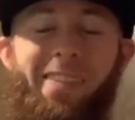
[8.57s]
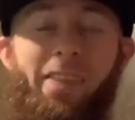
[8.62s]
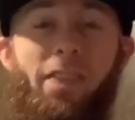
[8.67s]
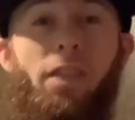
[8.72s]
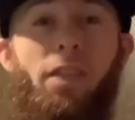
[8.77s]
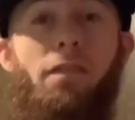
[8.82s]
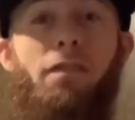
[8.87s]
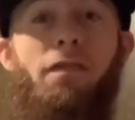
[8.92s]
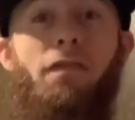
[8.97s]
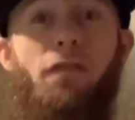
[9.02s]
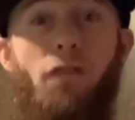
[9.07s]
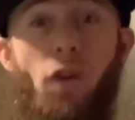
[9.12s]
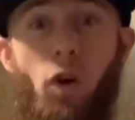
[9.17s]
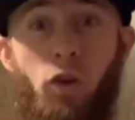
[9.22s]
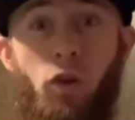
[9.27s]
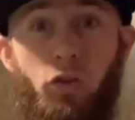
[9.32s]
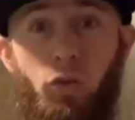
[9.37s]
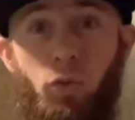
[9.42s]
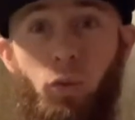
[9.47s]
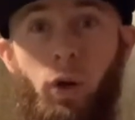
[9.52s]
The
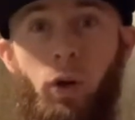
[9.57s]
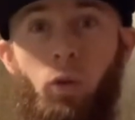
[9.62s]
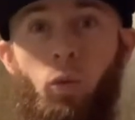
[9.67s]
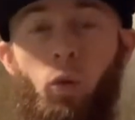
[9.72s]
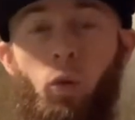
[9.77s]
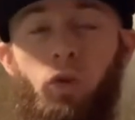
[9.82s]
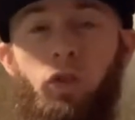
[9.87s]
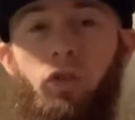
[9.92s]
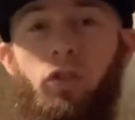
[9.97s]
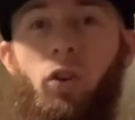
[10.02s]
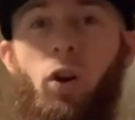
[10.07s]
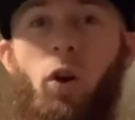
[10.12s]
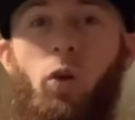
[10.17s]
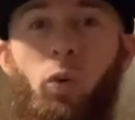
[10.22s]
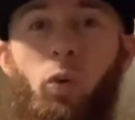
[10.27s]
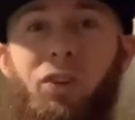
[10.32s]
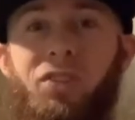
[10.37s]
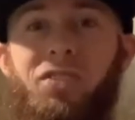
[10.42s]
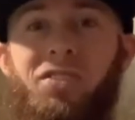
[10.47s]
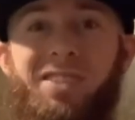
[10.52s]
first one, we'll start
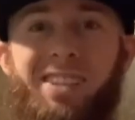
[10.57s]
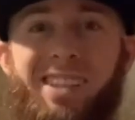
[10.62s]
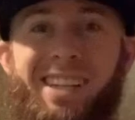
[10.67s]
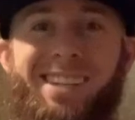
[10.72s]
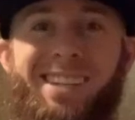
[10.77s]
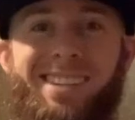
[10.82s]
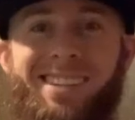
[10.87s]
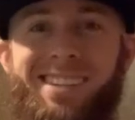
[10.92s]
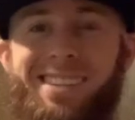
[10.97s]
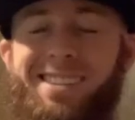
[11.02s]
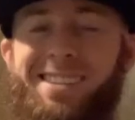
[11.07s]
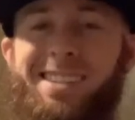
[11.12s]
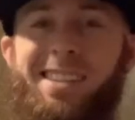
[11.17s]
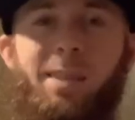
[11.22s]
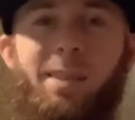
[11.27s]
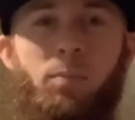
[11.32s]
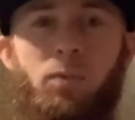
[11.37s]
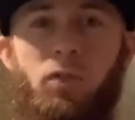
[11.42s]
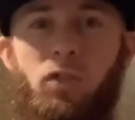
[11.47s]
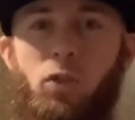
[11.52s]
with
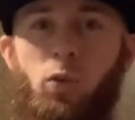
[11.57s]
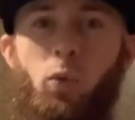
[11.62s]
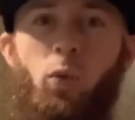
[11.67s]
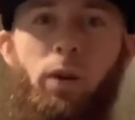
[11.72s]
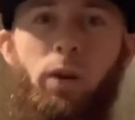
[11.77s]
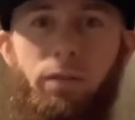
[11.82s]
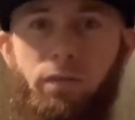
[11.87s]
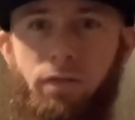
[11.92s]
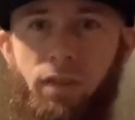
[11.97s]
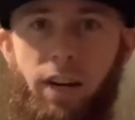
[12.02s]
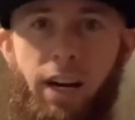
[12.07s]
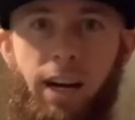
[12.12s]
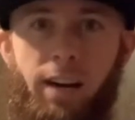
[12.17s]
N-Seams25.